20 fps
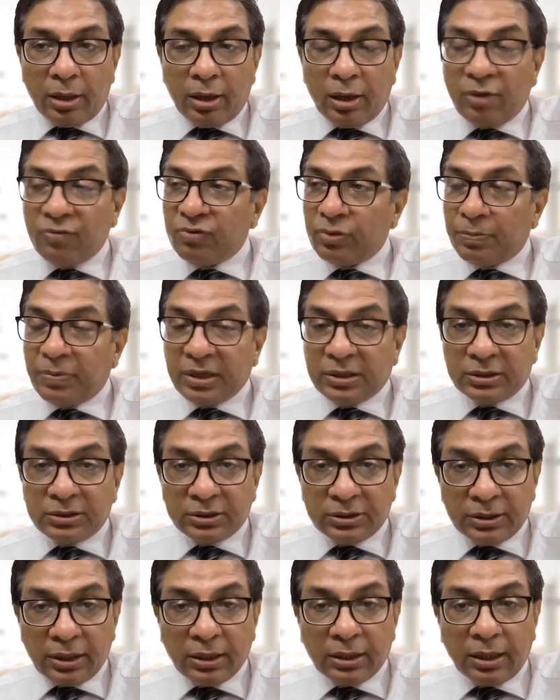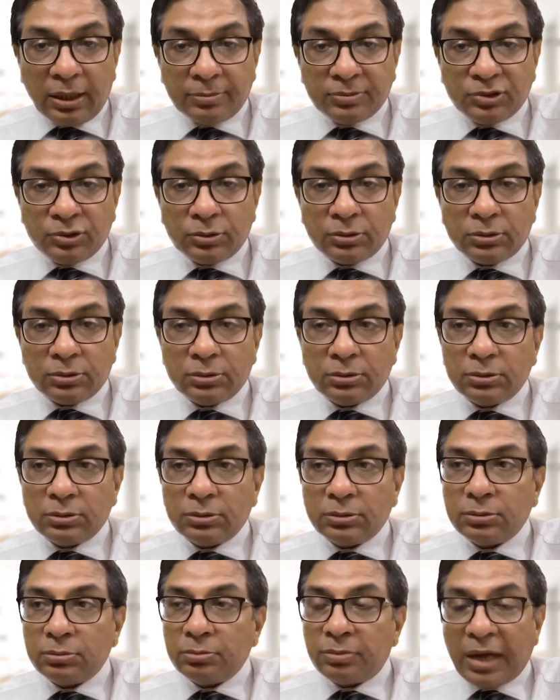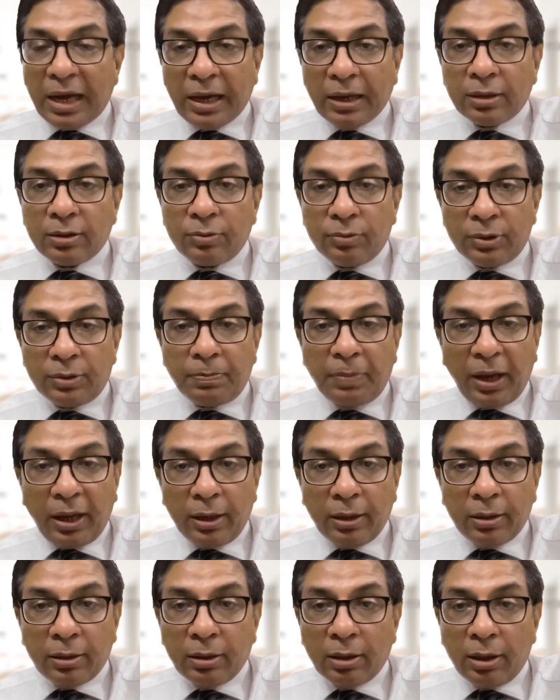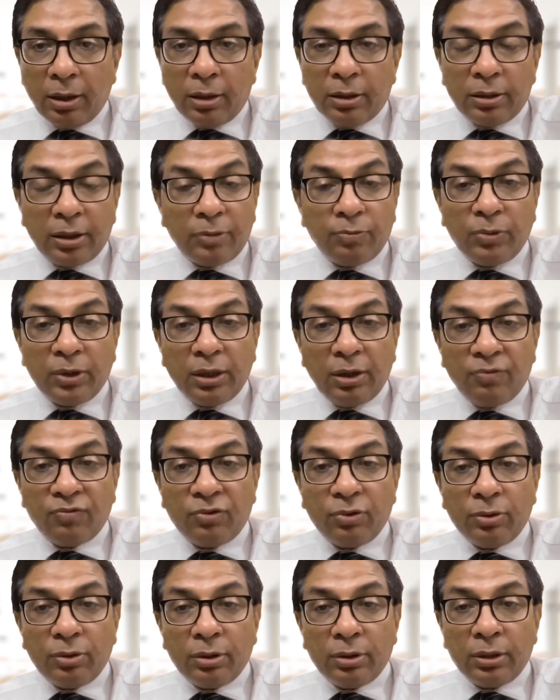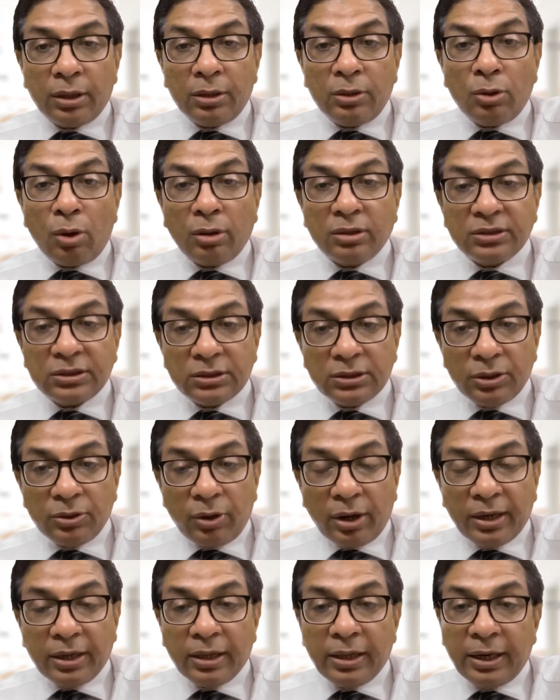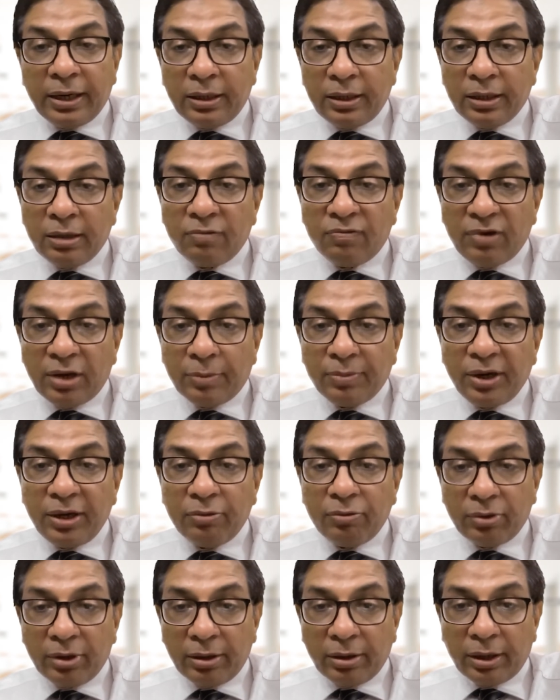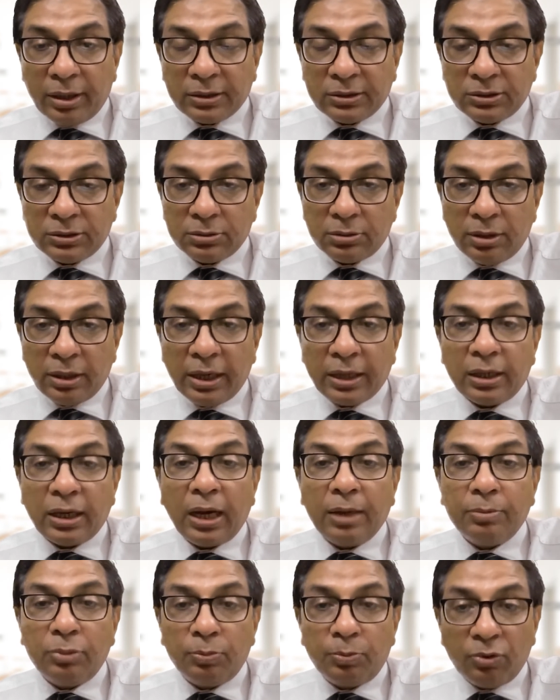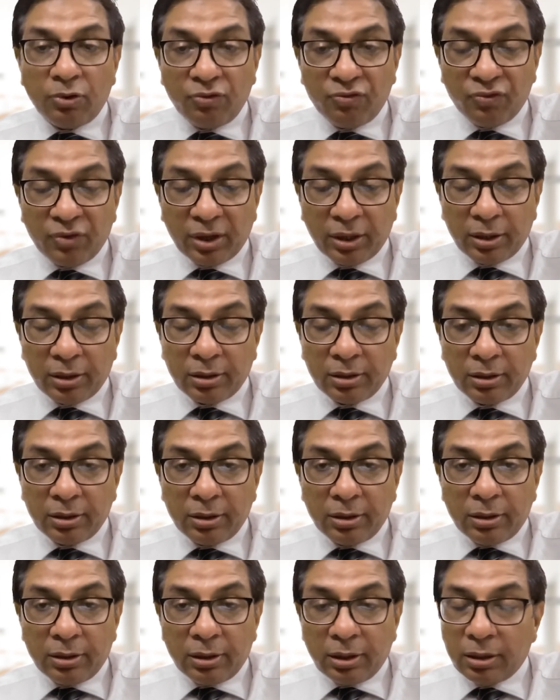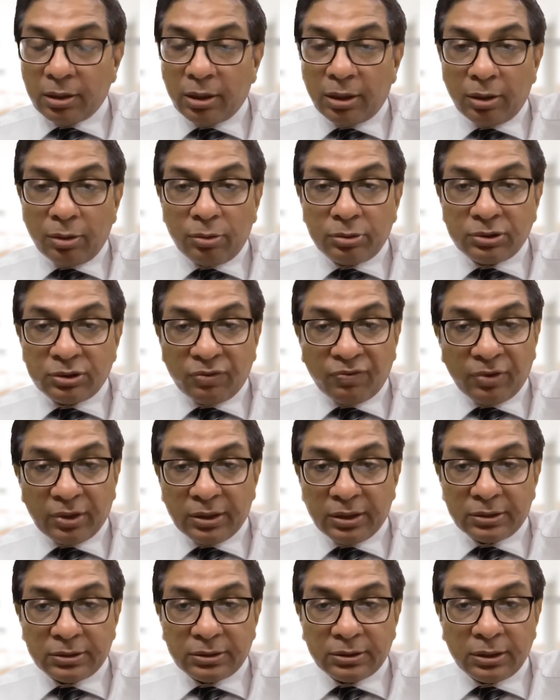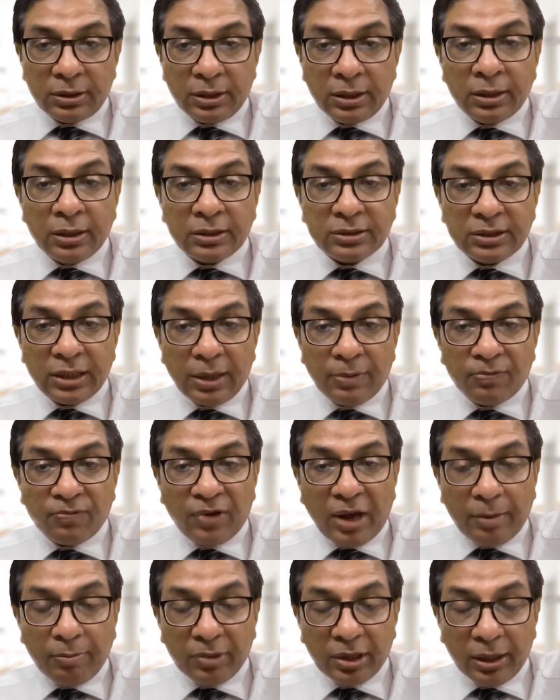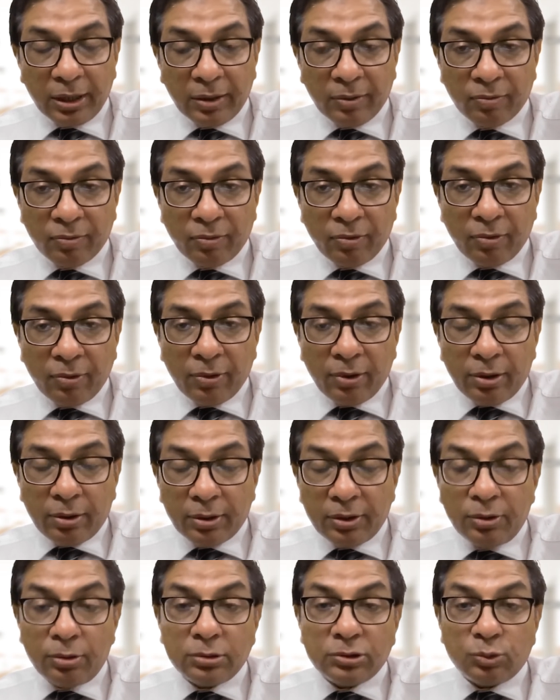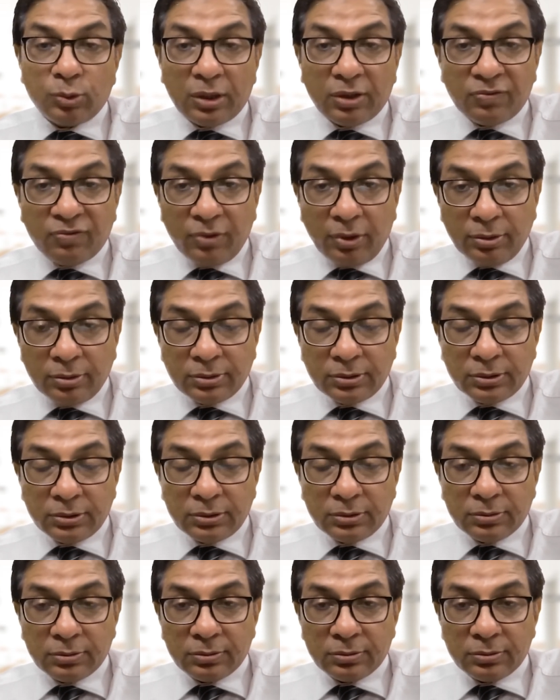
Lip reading: If the patient still comes back with pain, then we give to the non-steroidal anti-inflammatory drugs like ibuprofen, and there are loads of others in the same family. You use one of those.